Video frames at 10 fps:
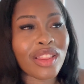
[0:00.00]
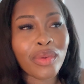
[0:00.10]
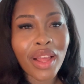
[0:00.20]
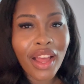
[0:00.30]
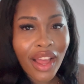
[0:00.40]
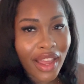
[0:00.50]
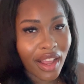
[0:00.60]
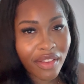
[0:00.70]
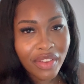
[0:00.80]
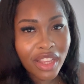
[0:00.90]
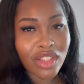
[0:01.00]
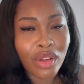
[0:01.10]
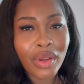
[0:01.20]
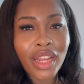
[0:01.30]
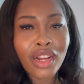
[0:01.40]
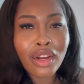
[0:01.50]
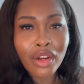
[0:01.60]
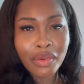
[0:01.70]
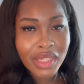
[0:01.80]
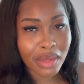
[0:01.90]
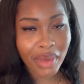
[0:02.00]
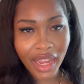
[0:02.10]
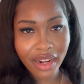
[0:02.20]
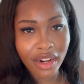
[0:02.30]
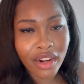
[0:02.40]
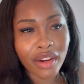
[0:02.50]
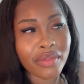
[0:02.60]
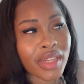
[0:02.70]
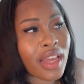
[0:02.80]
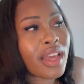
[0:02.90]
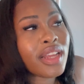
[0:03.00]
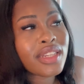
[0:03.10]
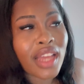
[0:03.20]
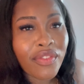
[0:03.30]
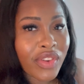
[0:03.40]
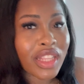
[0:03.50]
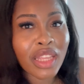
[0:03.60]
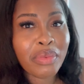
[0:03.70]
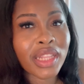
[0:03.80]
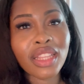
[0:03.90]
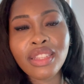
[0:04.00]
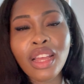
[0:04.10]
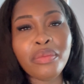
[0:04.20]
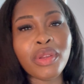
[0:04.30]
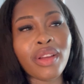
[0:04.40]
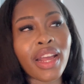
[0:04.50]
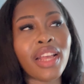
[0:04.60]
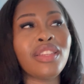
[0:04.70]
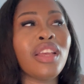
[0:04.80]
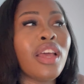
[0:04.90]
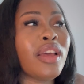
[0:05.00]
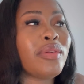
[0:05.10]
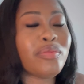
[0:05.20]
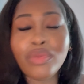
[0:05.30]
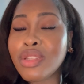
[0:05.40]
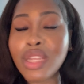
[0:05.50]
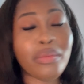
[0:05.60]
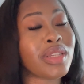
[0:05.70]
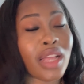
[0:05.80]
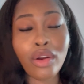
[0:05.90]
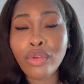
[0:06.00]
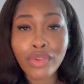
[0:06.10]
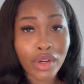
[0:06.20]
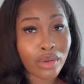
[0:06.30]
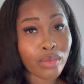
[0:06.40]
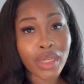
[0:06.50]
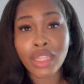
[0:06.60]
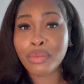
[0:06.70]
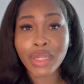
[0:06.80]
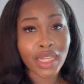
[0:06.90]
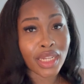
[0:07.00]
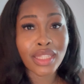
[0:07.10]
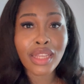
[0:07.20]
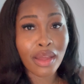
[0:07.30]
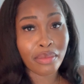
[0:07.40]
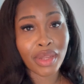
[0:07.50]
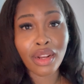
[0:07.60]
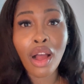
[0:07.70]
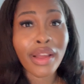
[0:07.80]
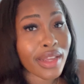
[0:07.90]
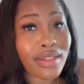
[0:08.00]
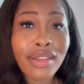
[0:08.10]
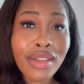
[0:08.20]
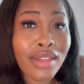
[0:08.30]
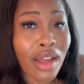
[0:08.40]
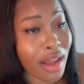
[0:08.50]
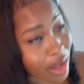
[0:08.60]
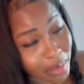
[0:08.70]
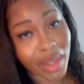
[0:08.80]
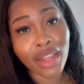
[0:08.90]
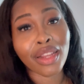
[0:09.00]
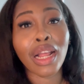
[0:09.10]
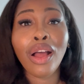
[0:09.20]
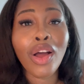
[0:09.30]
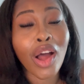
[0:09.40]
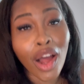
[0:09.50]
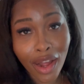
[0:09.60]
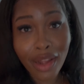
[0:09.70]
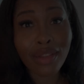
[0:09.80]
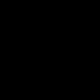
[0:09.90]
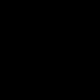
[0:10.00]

the cut of it. So it curves to my curves. Definitely pick this up, you guys. Summer's not over. We need the bikinis coming. August is coming in hot.